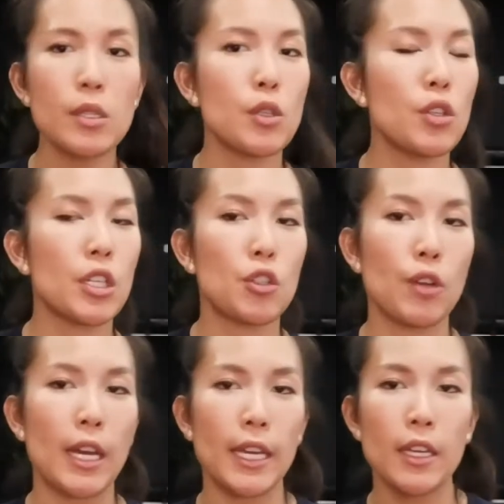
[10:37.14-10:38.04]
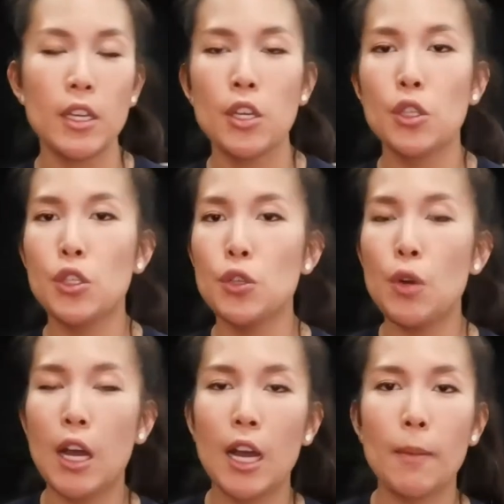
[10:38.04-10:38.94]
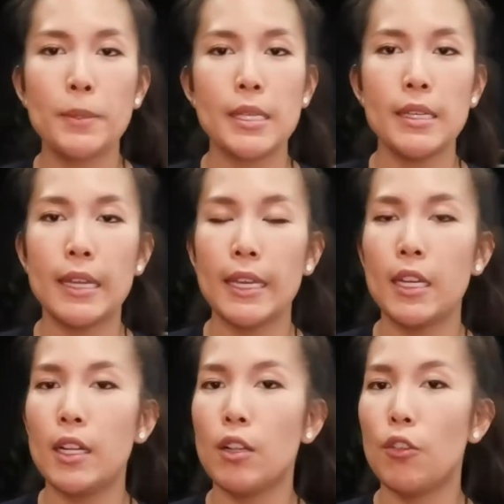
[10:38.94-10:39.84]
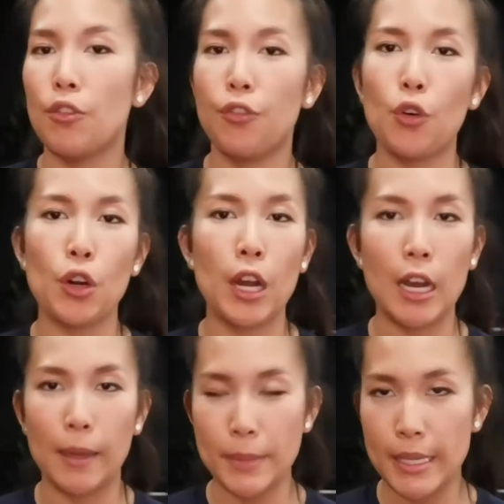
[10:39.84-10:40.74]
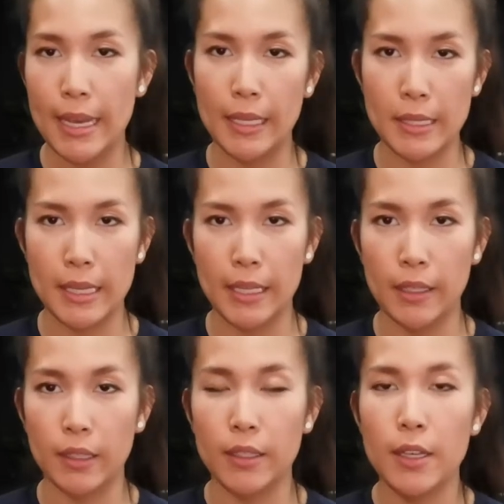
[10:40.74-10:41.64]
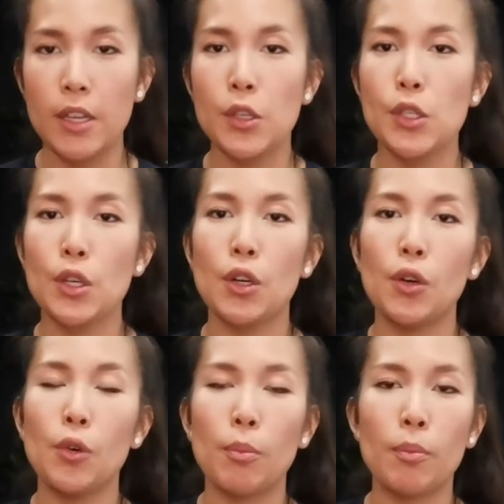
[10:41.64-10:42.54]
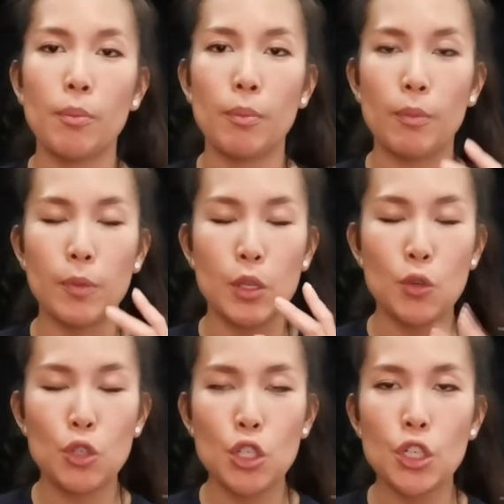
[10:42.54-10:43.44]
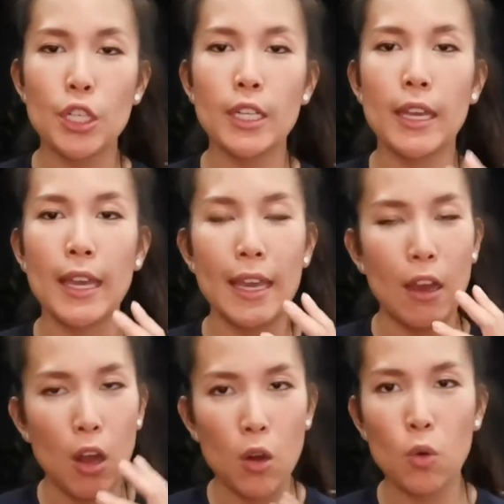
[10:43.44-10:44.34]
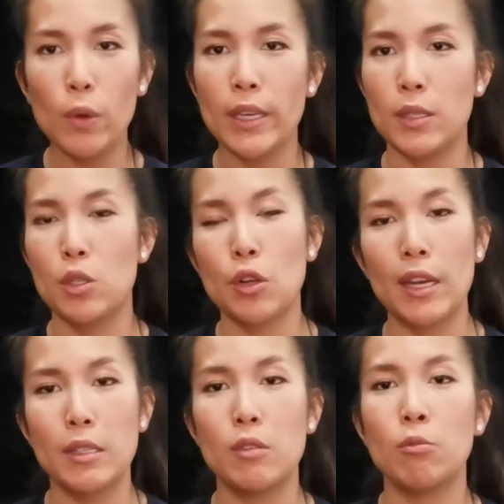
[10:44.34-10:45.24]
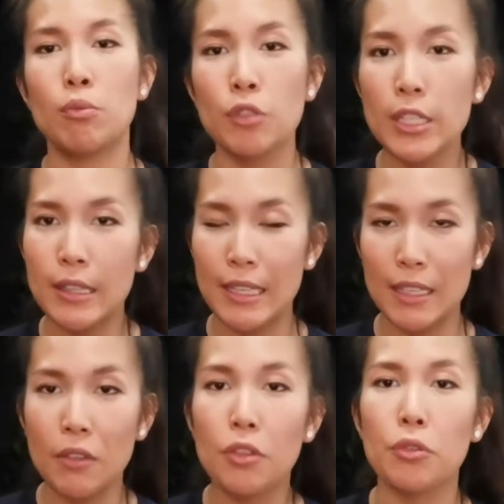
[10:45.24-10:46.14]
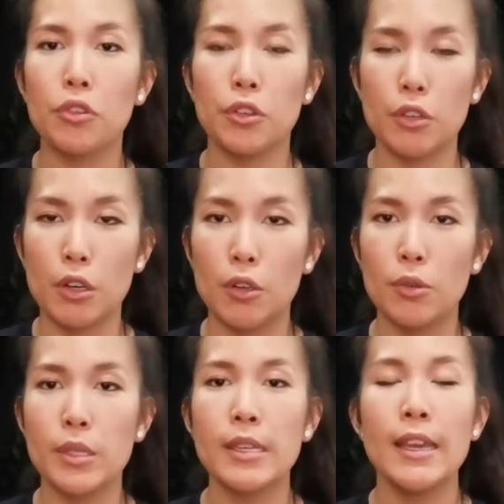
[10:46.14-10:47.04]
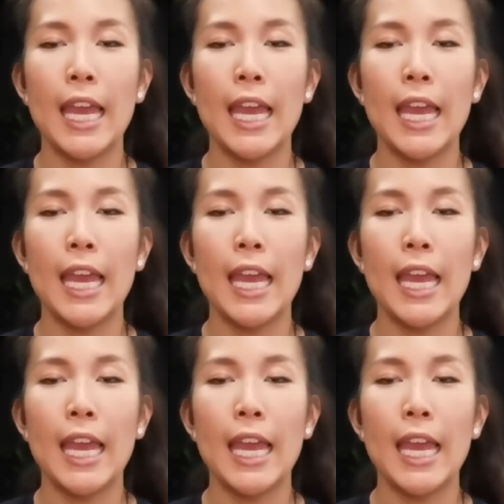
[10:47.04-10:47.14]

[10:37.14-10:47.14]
so you can try 2 hops, inhale, 4 hops, exhale. So you should always try to breathe in through your nose